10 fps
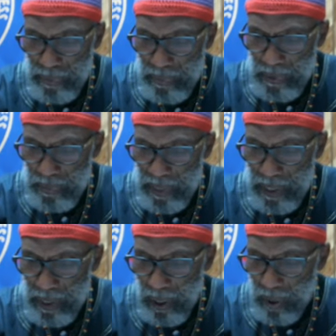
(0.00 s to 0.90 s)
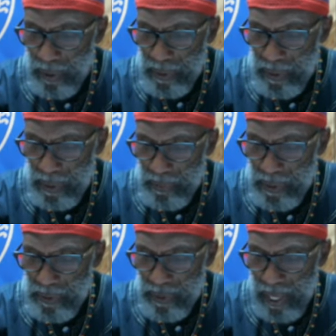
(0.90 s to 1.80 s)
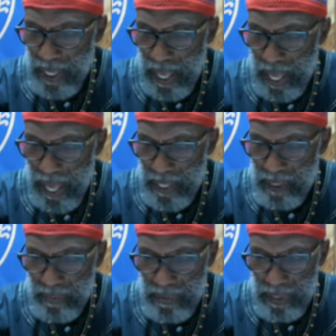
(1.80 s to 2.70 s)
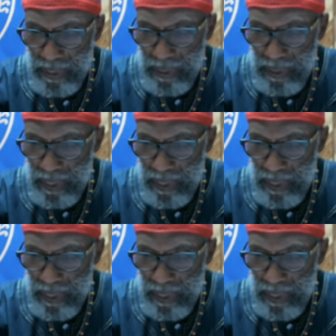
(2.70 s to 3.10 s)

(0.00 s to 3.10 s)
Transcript: What you being caught. He wasn't trying to hide it, evidently.